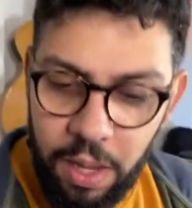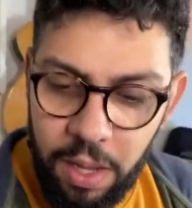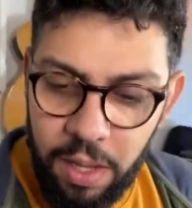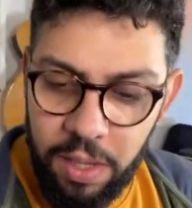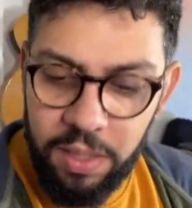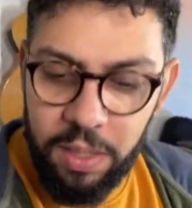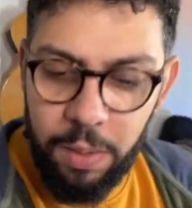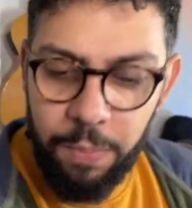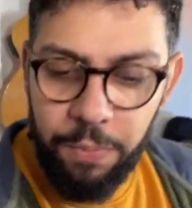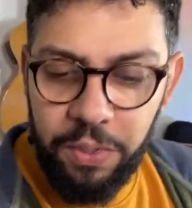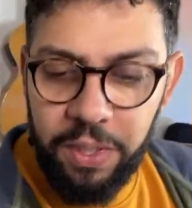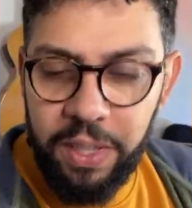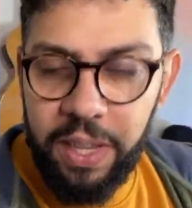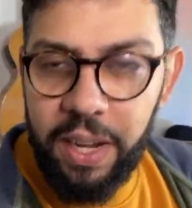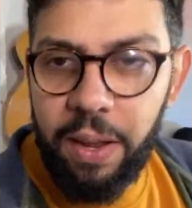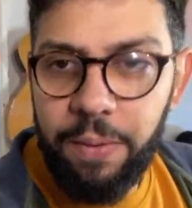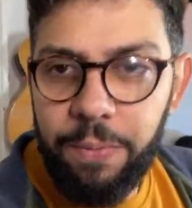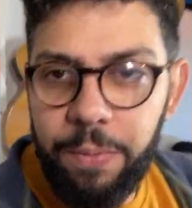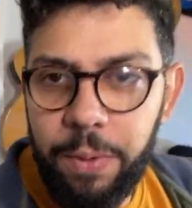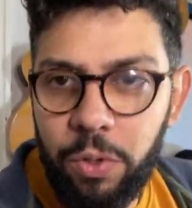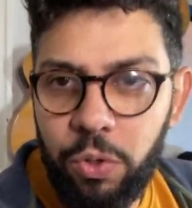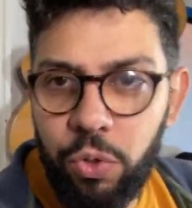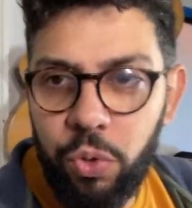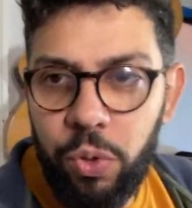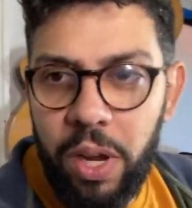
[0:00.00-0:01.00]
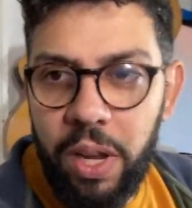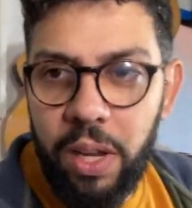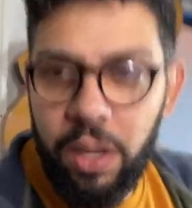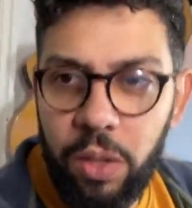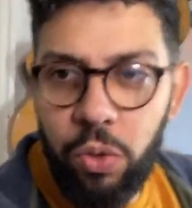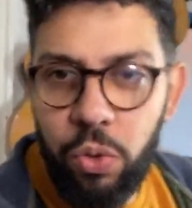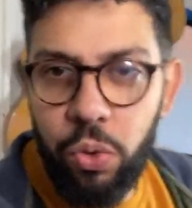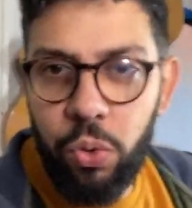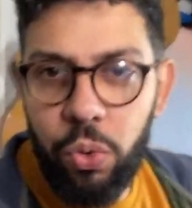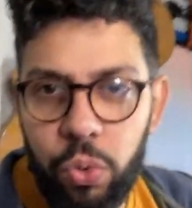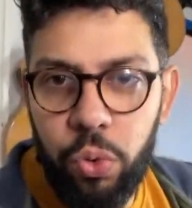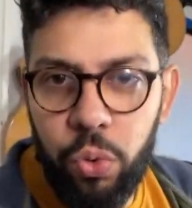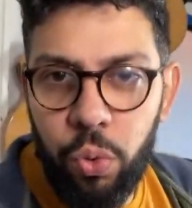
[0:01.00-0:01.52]
something that I've been trying
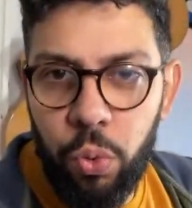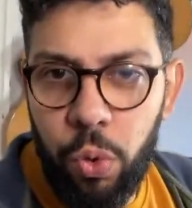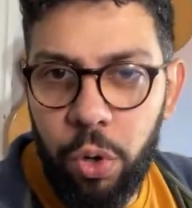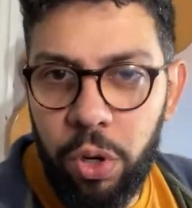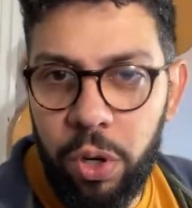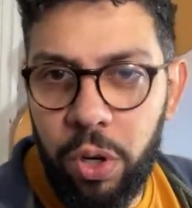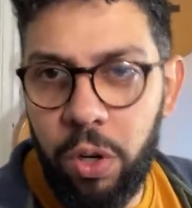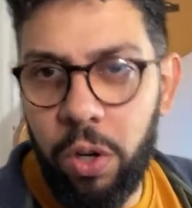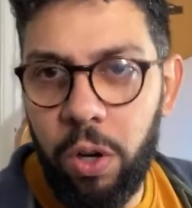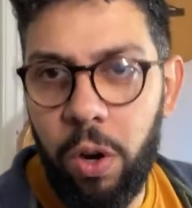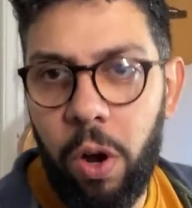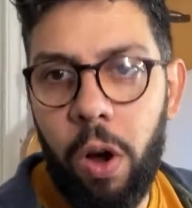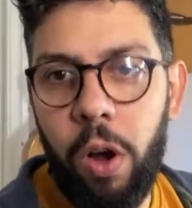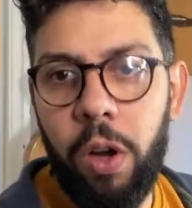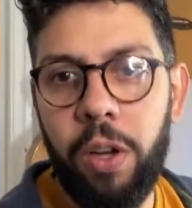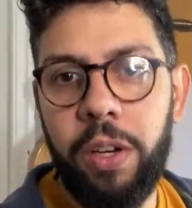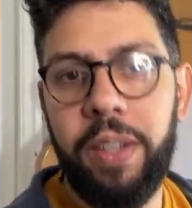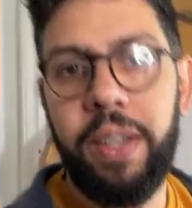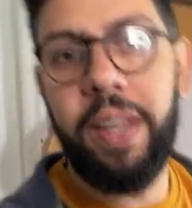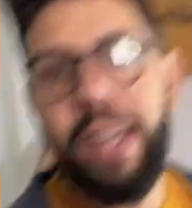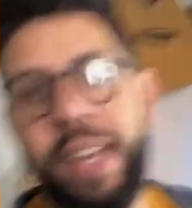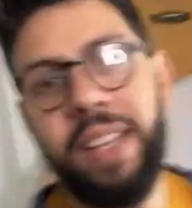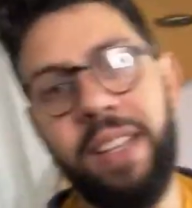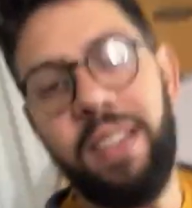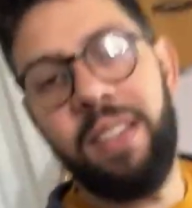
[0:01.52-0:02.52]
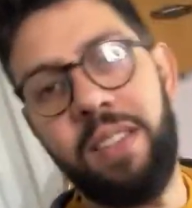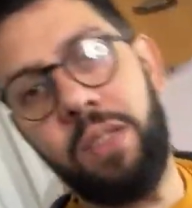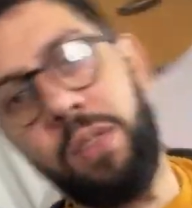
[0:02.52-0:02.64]
to work on. And